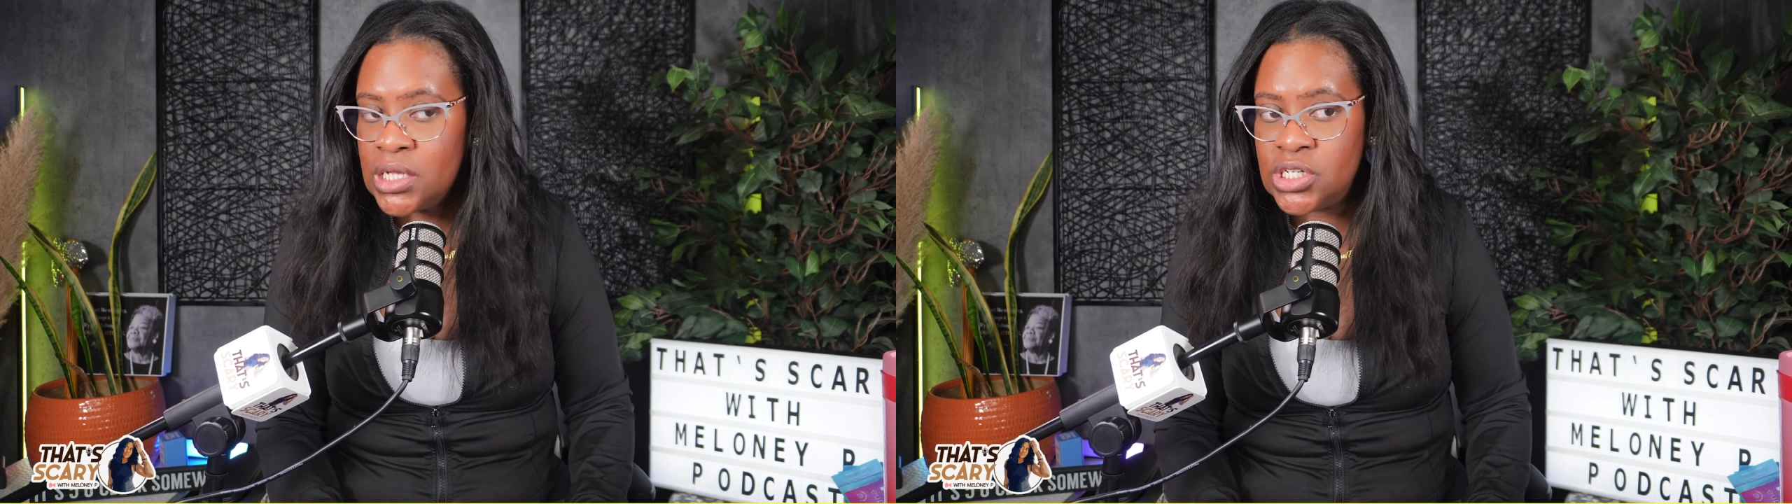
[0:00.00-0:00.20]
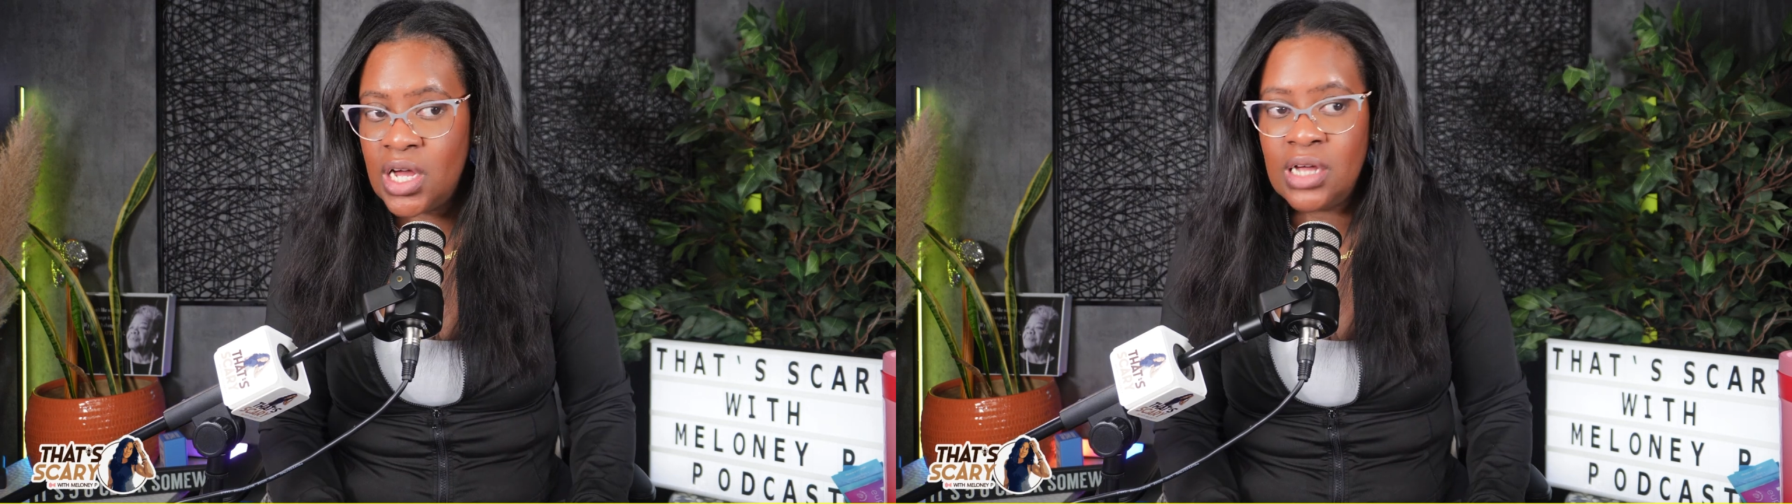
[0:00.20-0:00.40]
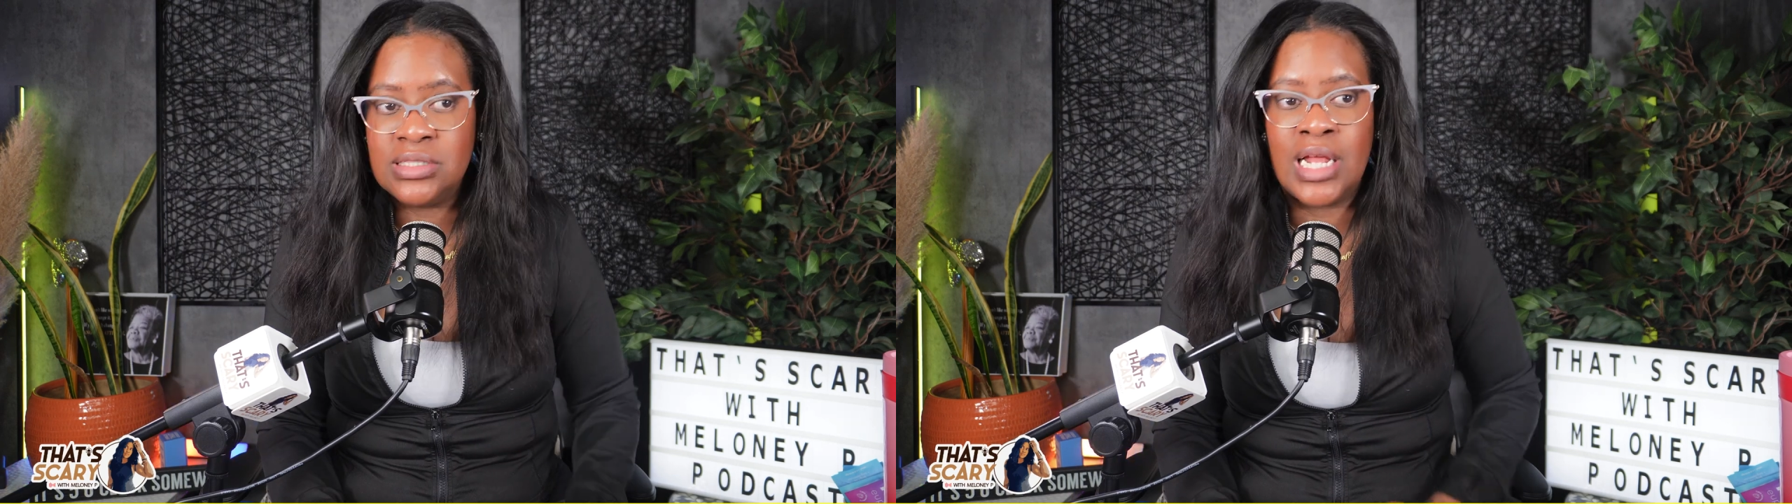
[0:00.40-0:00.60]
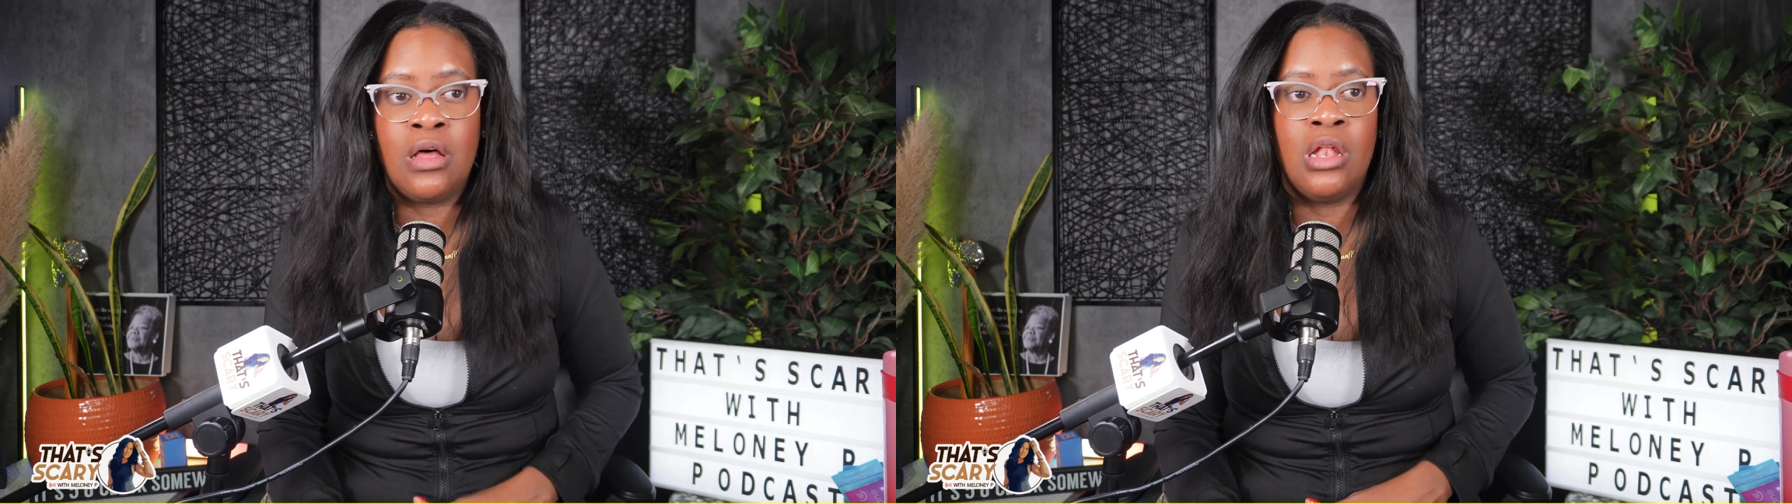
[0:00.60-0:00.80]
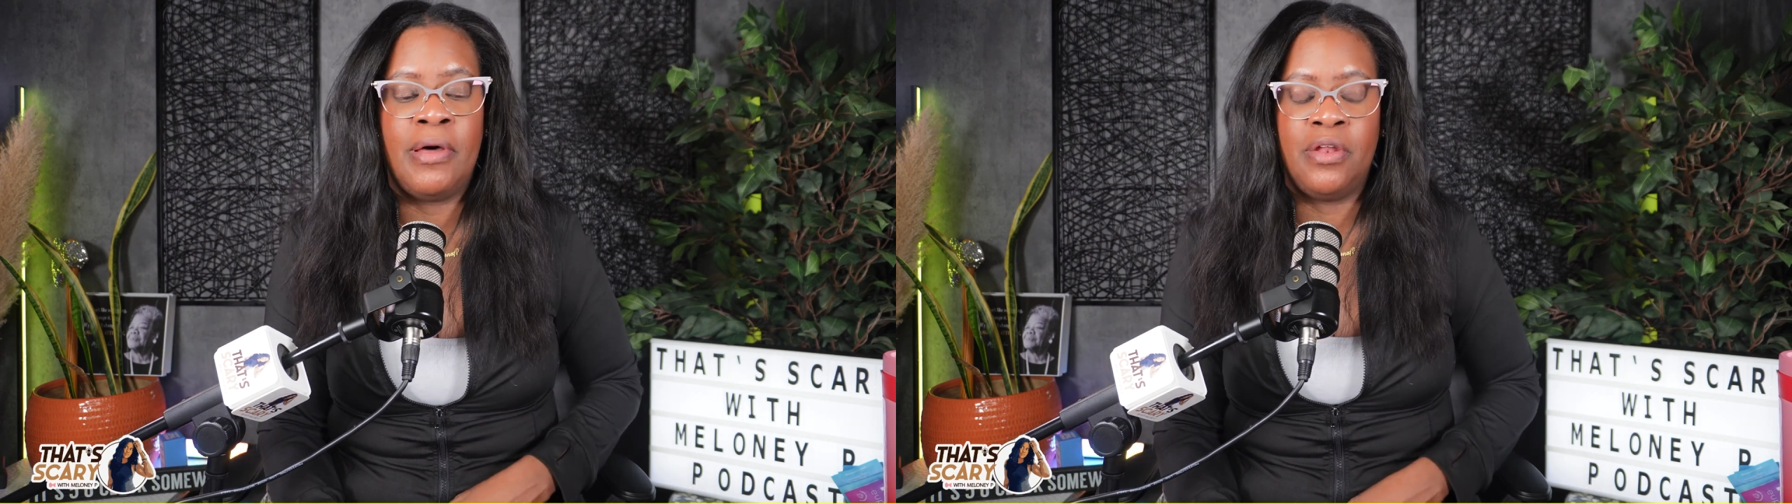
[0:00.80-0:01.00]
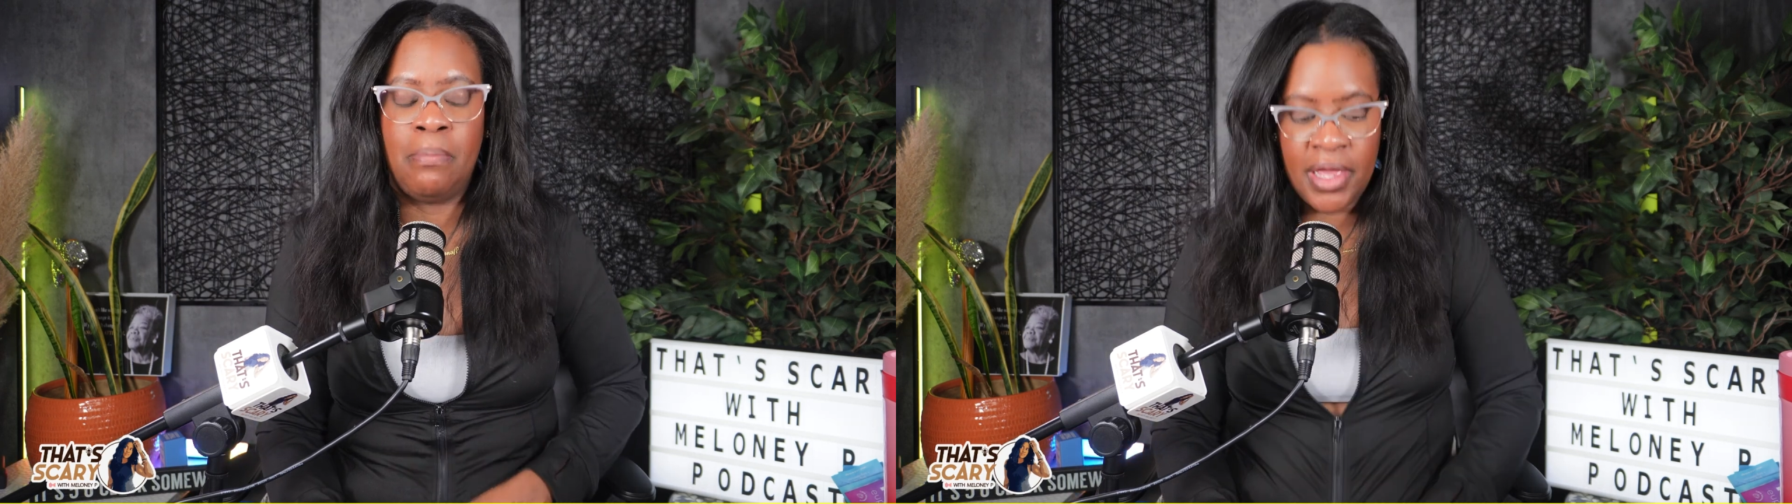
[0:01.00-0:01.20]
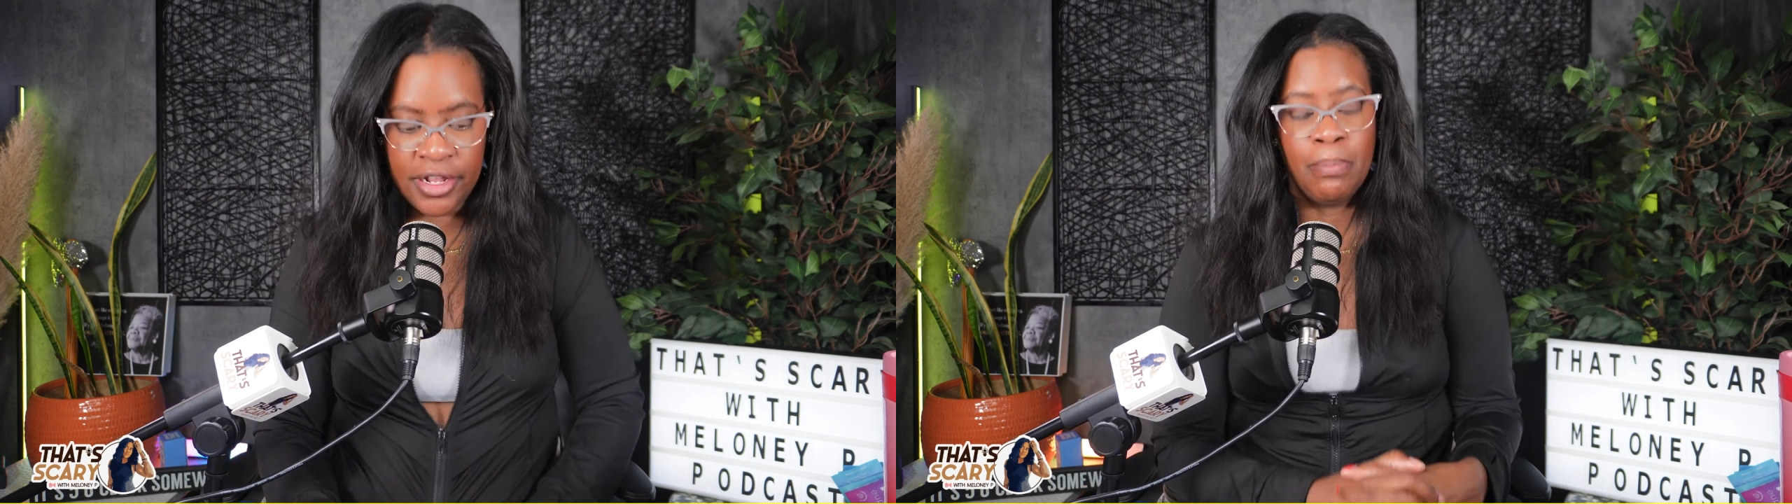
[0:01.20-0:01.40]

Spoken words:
child, it's not all about the men,